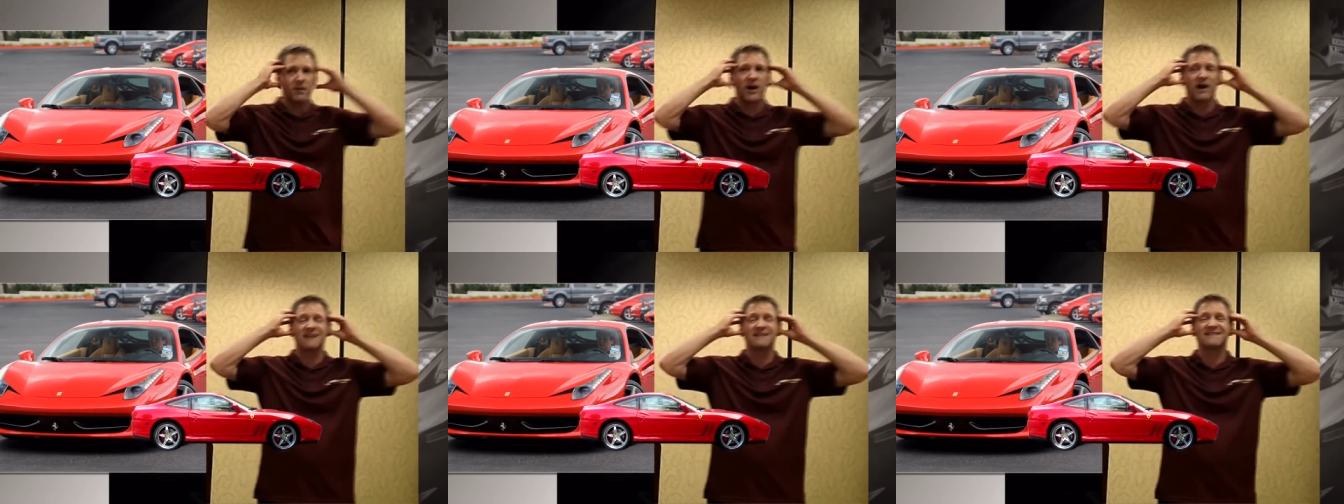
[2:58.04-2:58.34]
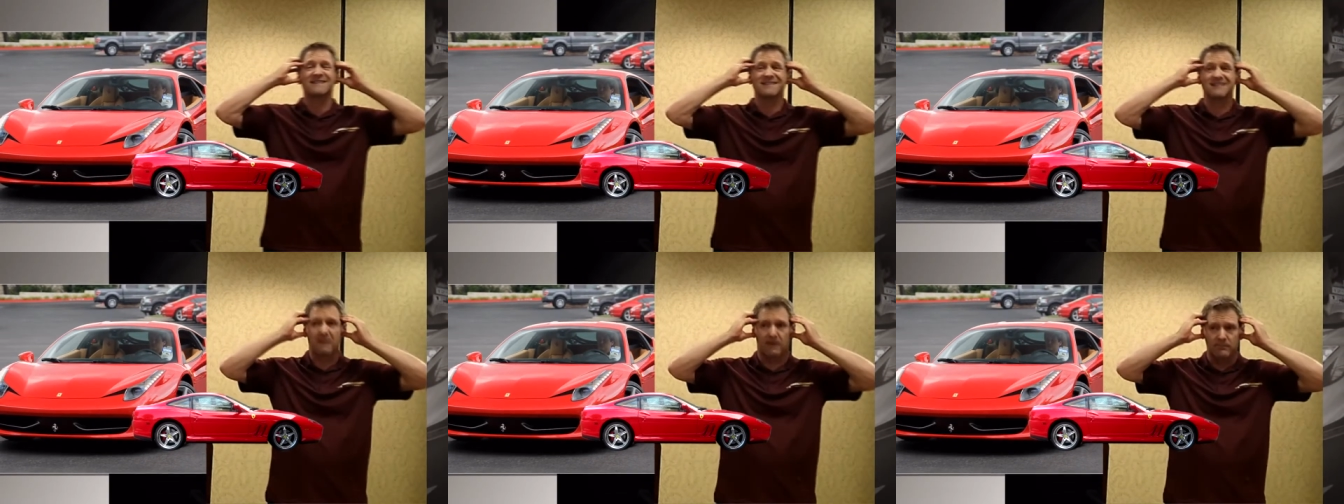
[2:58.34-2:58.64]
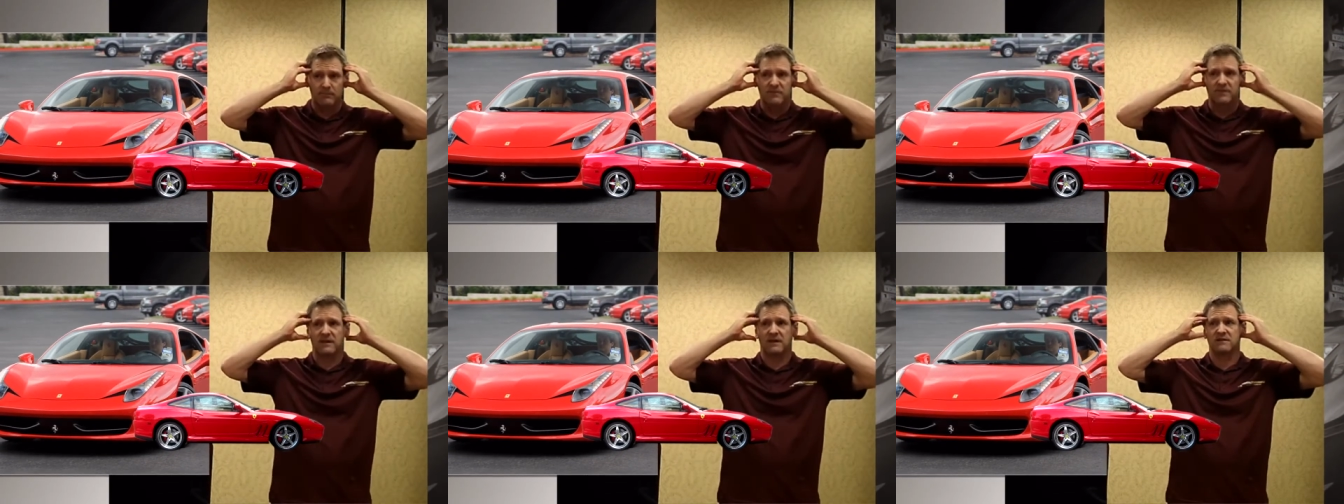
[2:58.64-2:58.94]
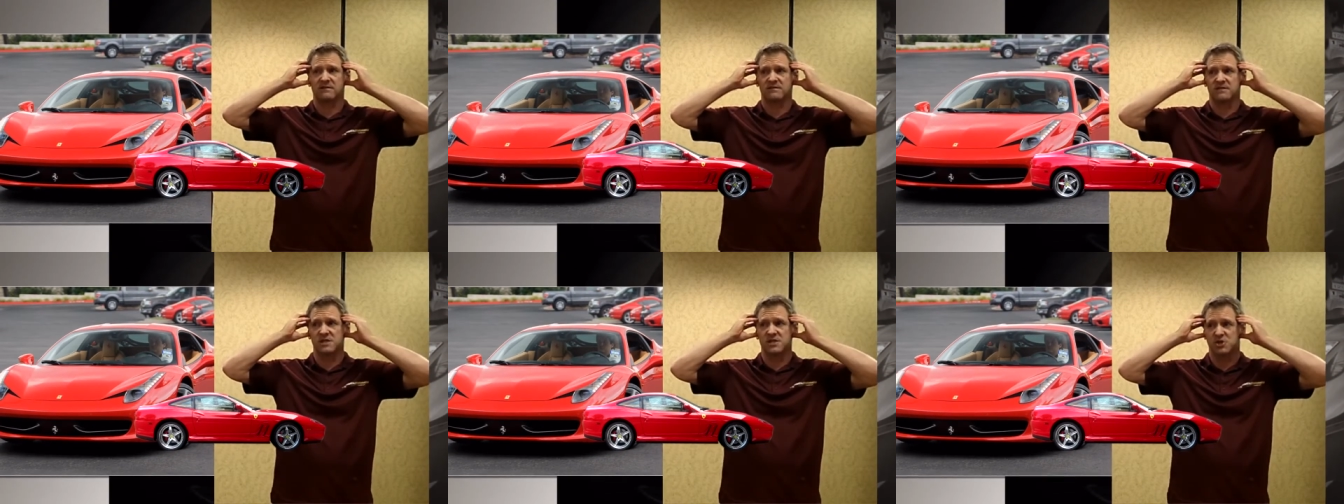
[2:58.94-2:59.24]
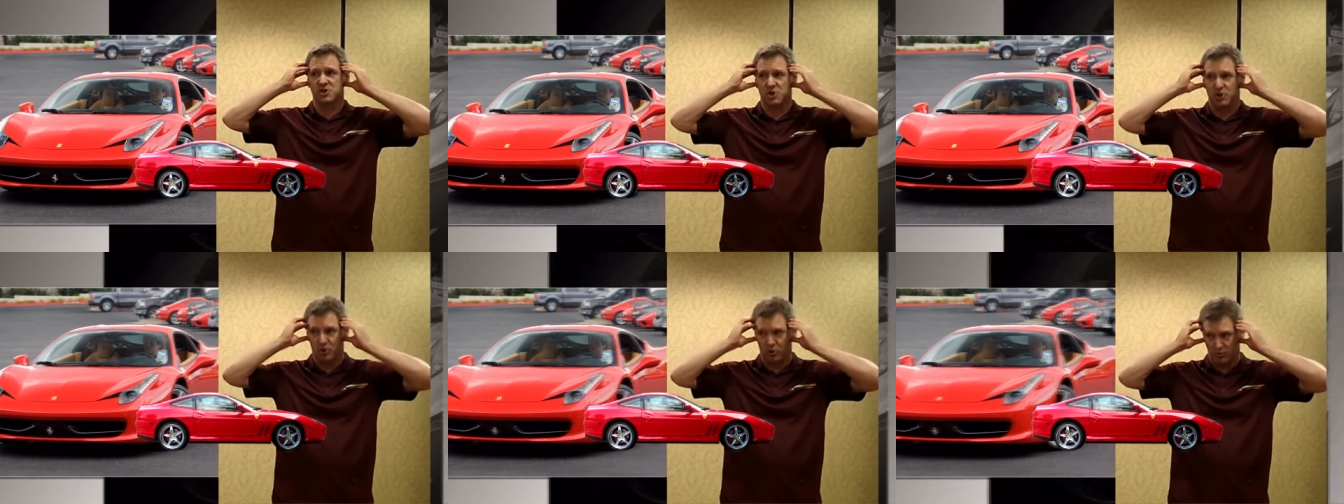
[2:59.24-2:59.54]
mind something to
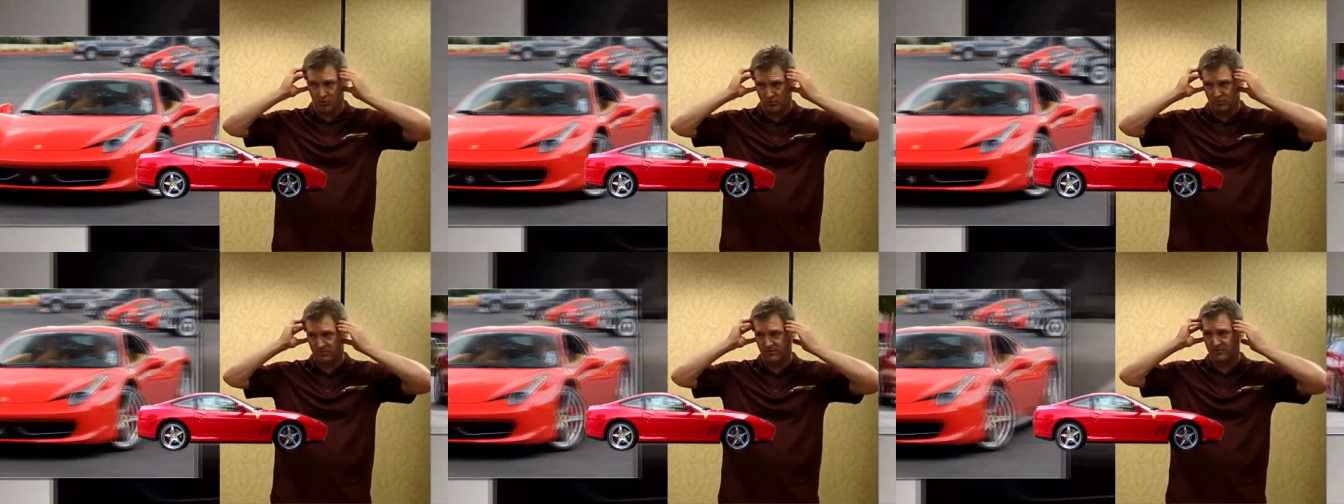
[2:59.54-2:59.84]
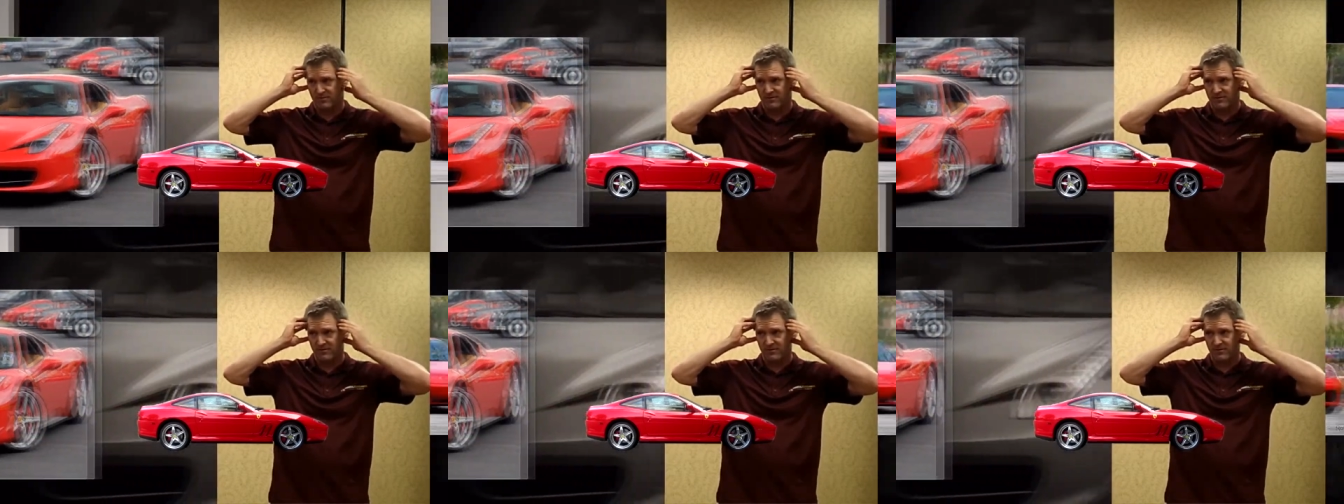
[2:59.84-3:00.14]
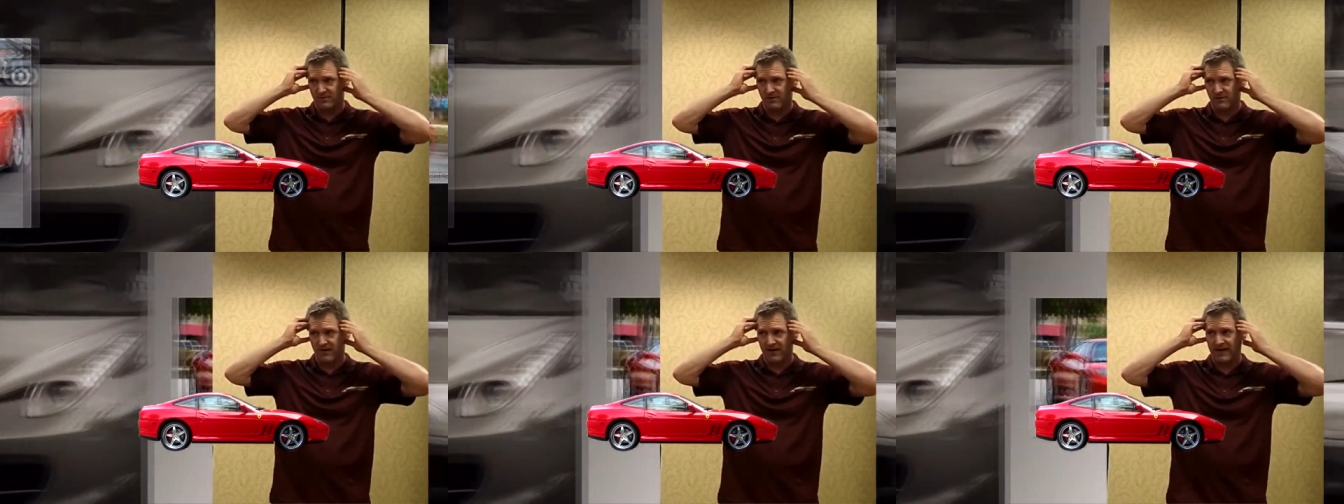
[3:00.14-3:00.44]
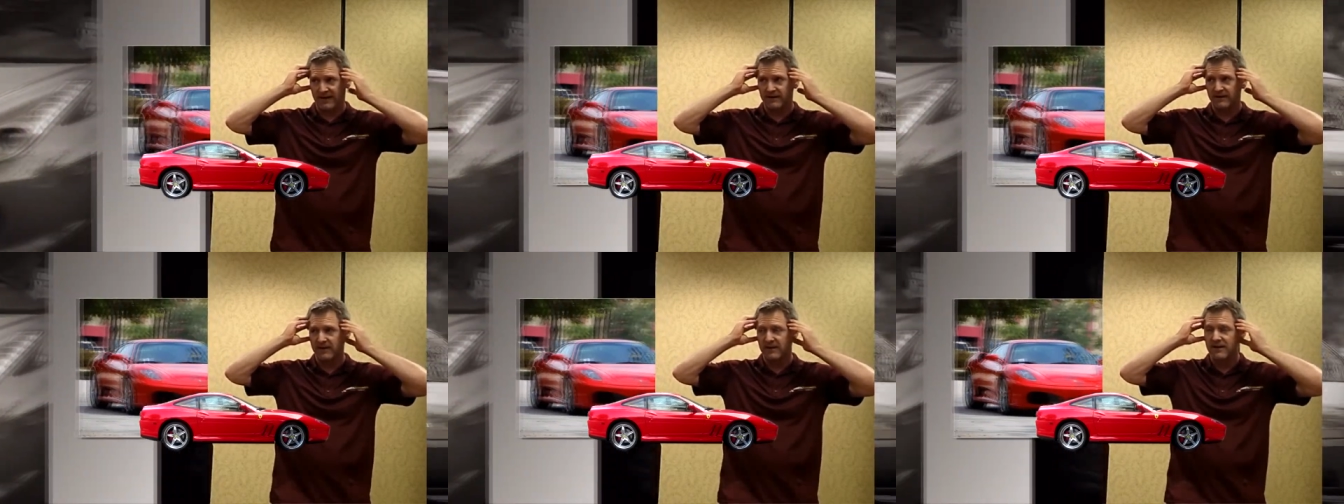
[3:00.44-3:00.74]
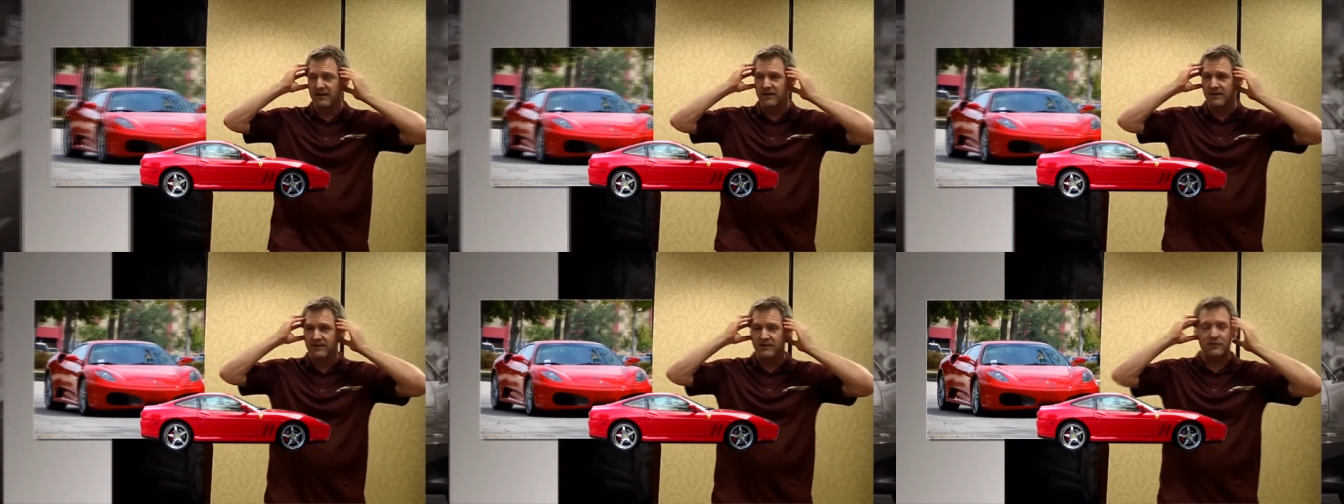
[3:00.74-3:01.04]
do, all right?
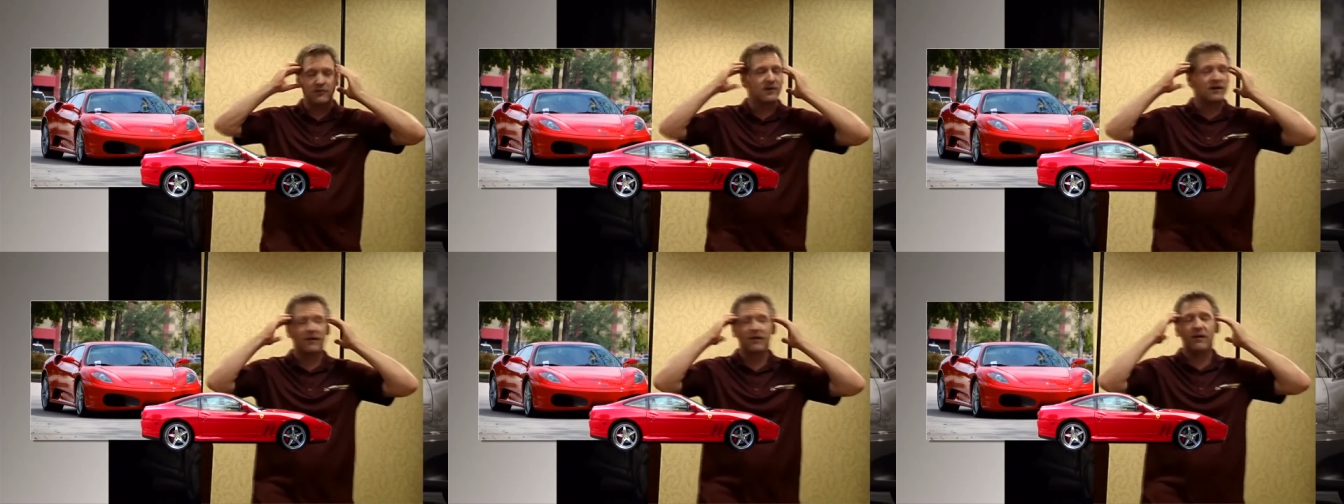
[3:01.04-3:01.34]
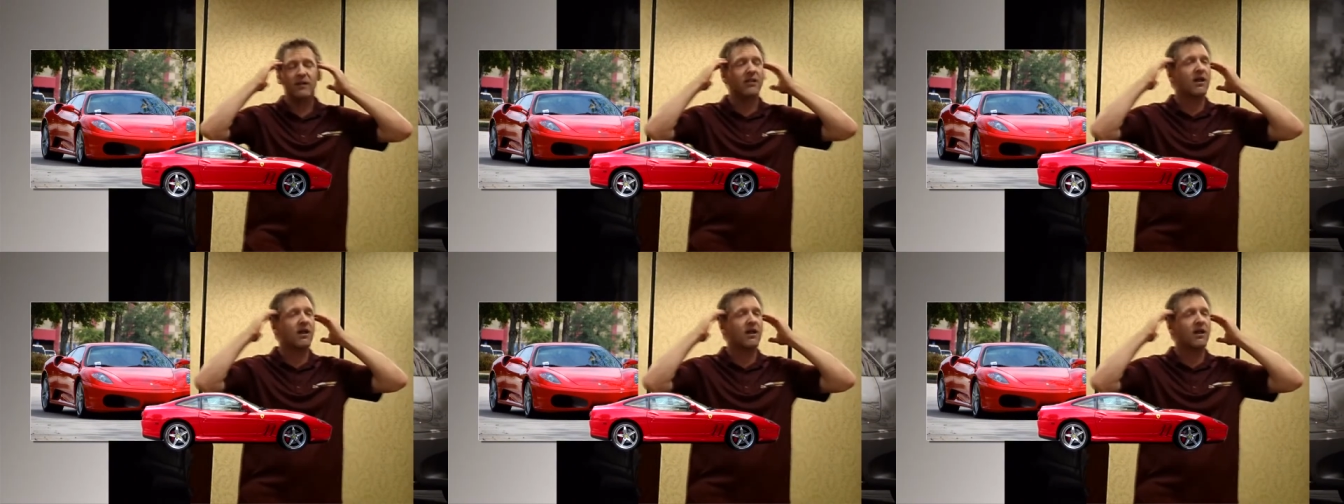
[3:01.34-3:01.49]
You hear